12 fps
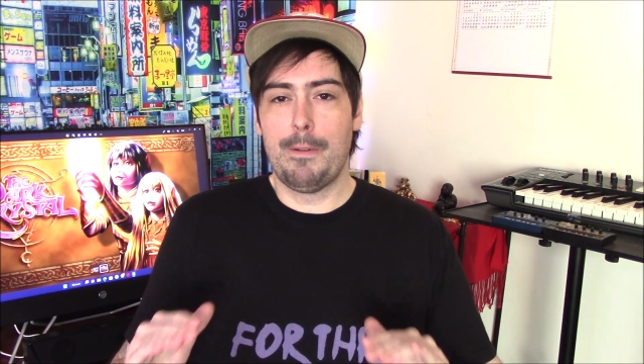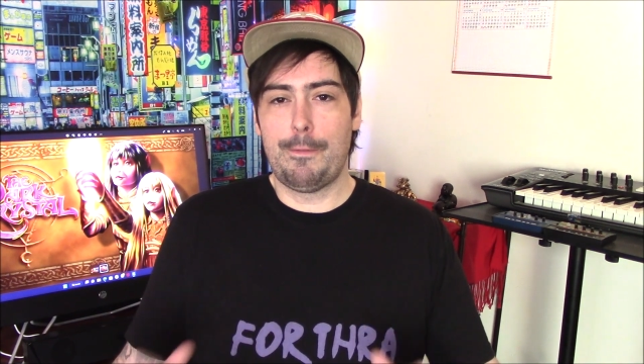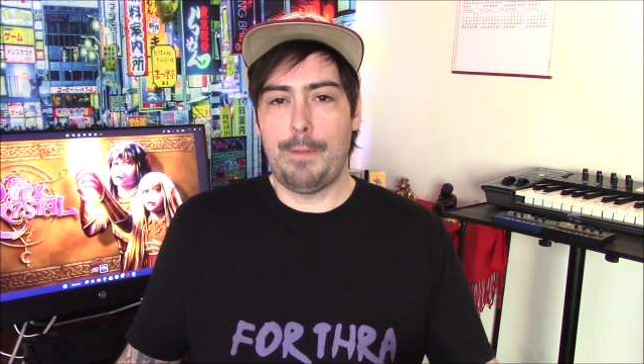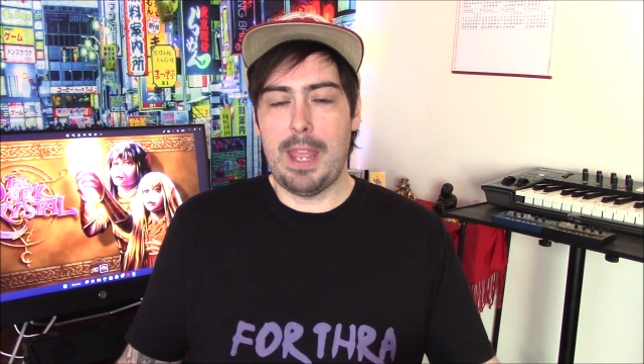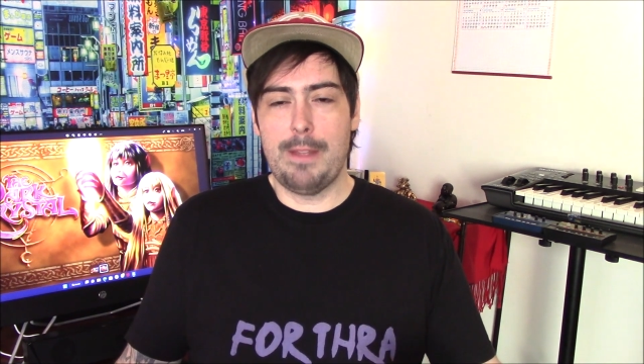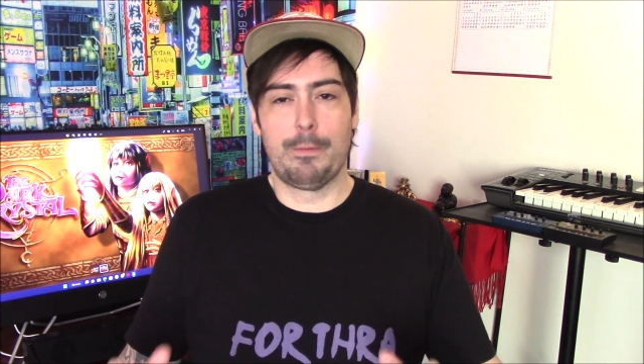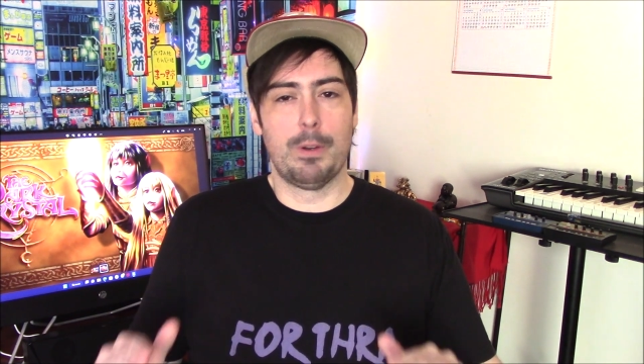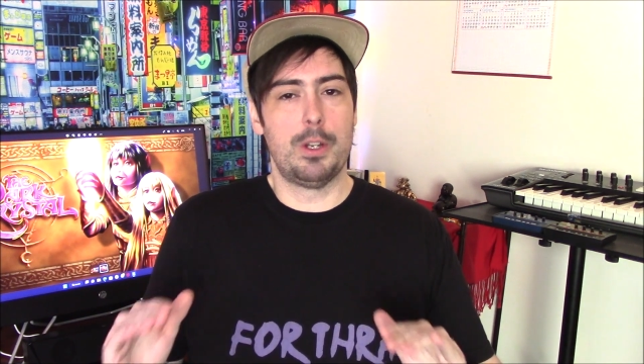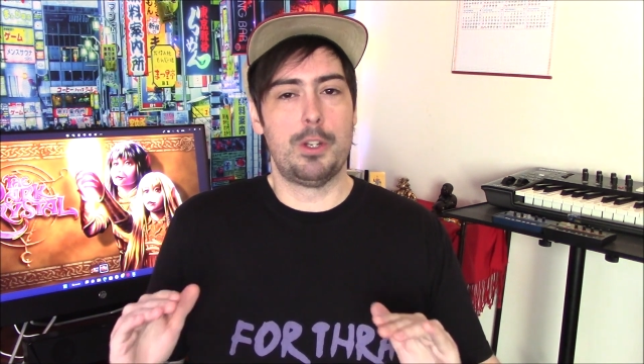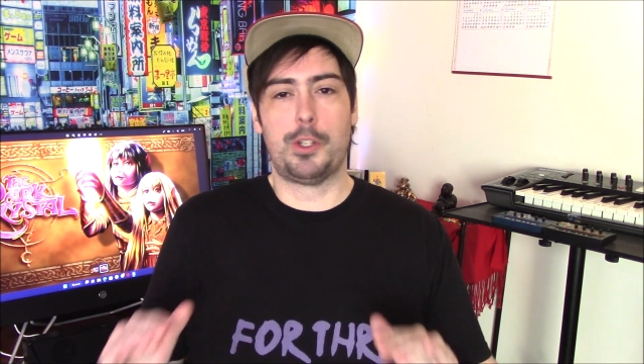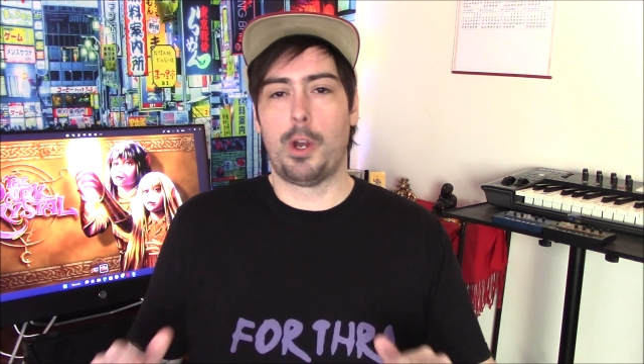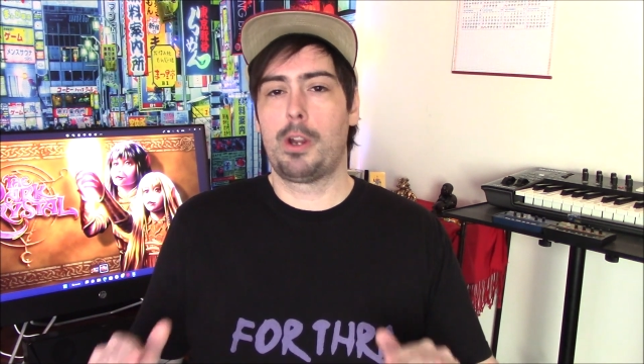
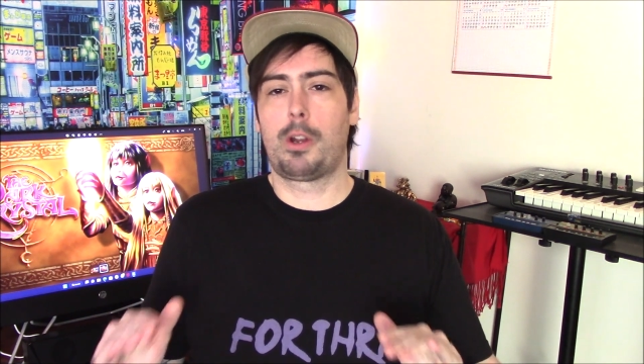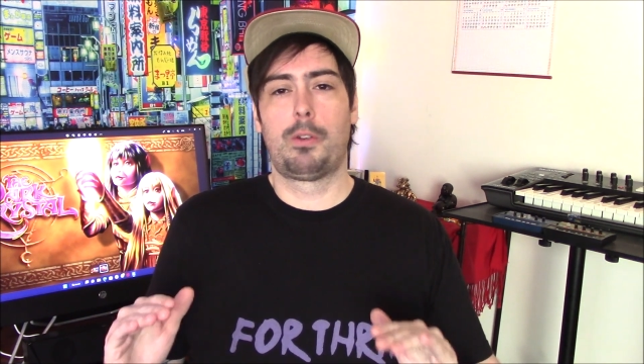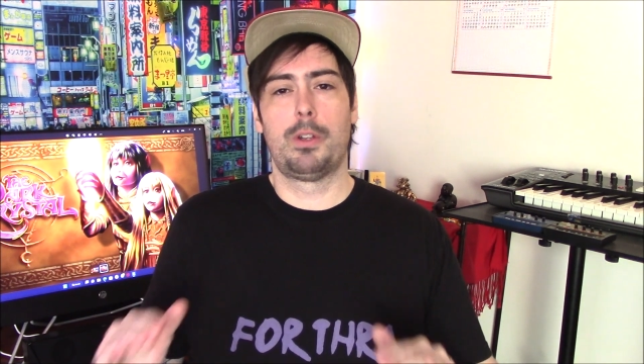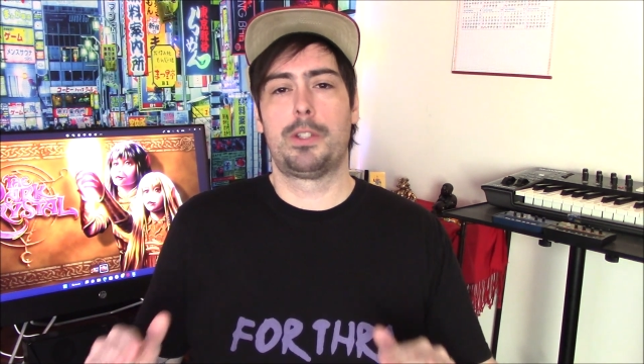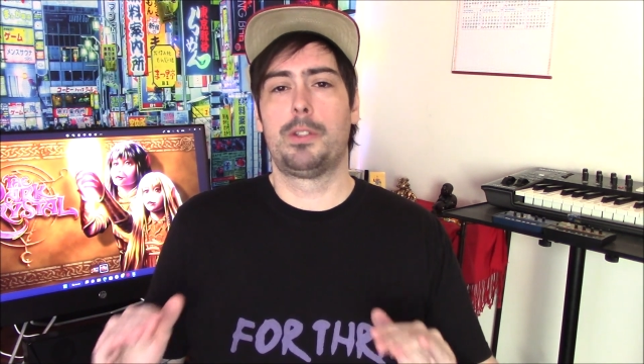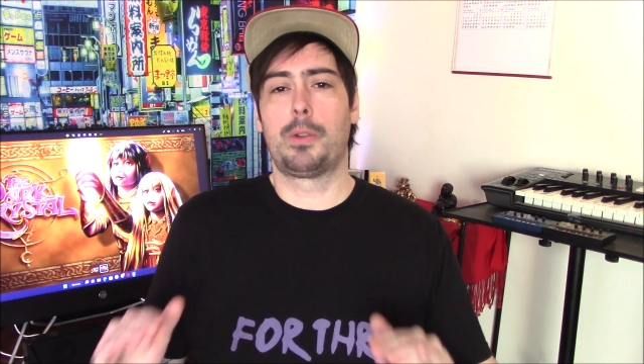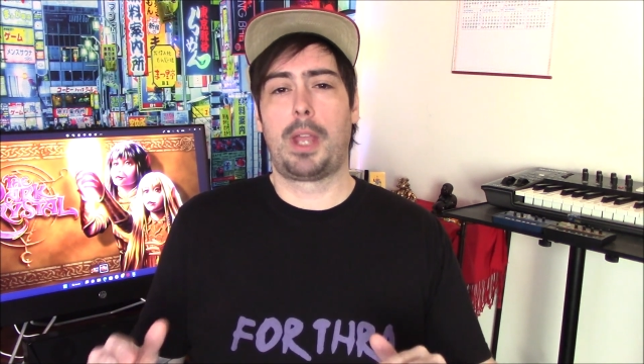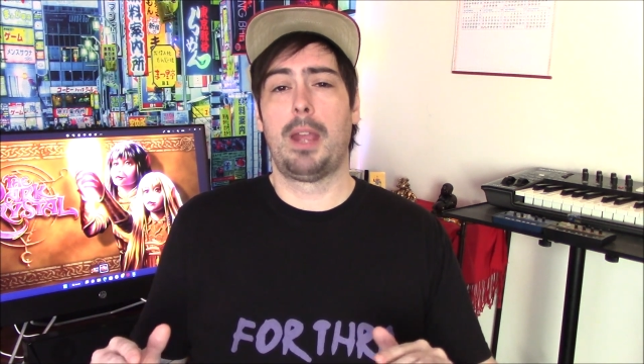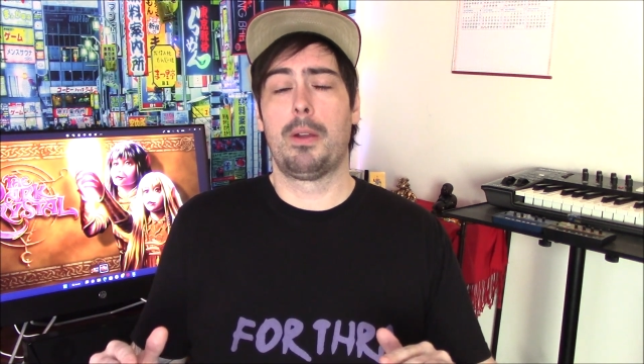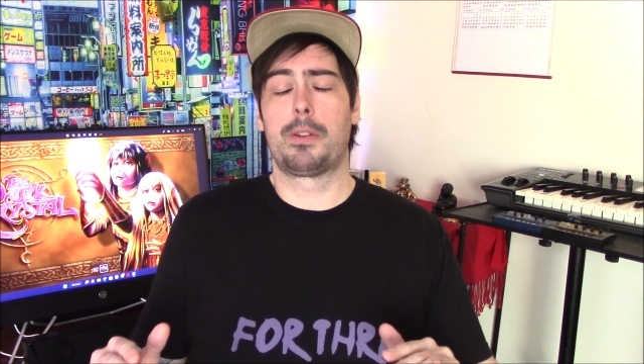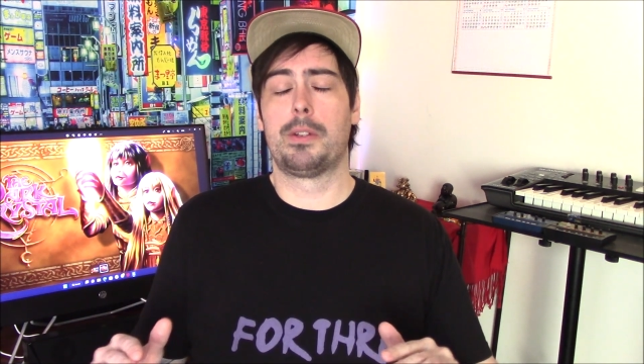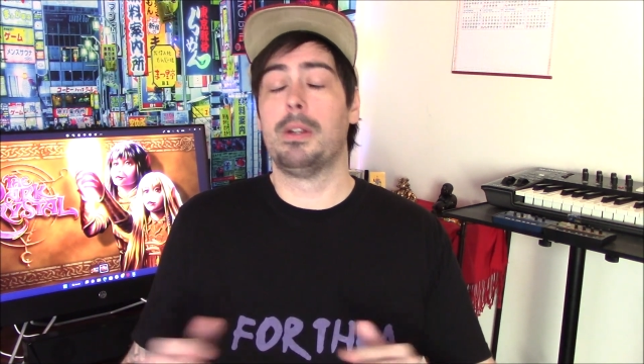favorite Dark Crystal
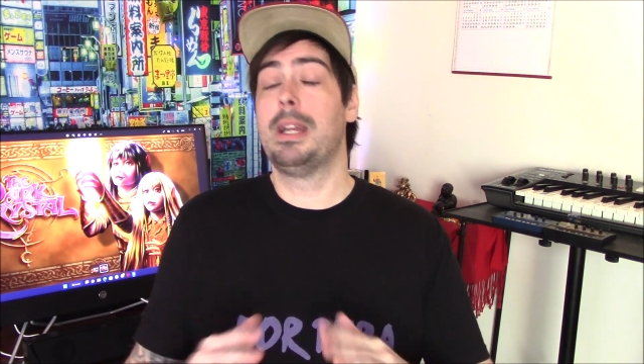character